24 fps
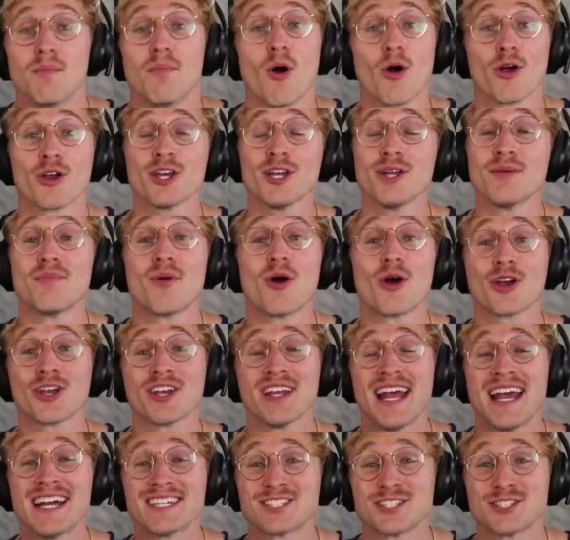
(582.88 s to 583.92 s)
Morgan and
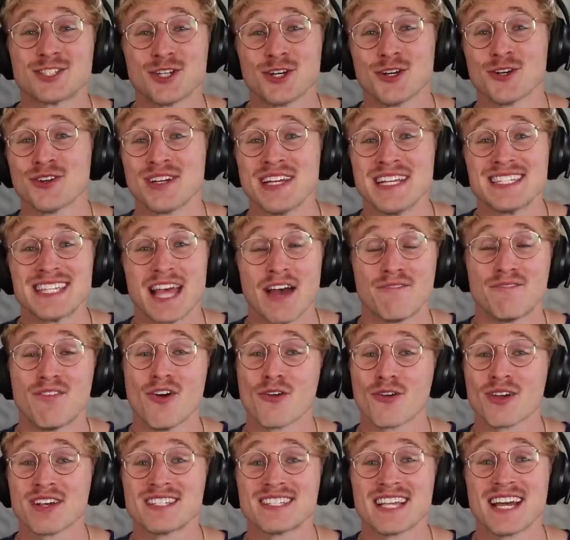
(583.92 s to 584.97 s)
Morgan has attorneys that
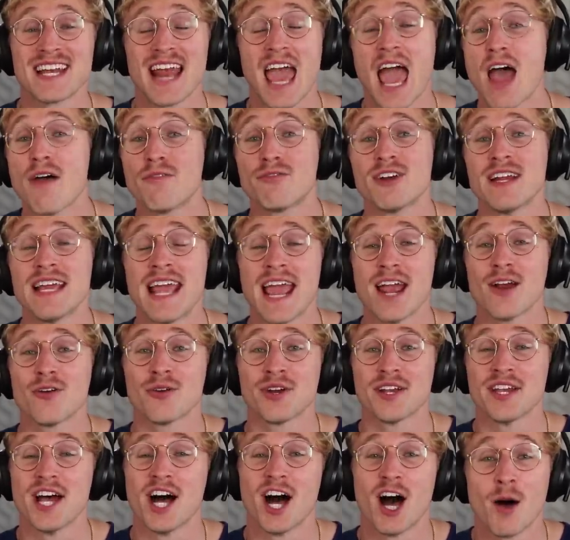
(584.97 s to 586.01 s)
focus on every
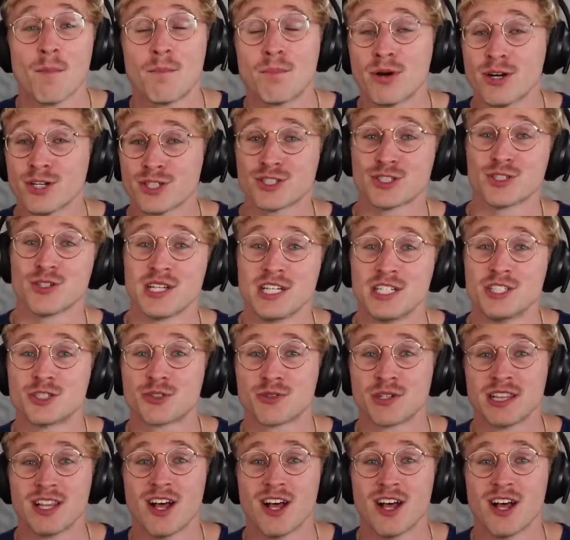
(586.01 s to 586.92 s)
area of personal injury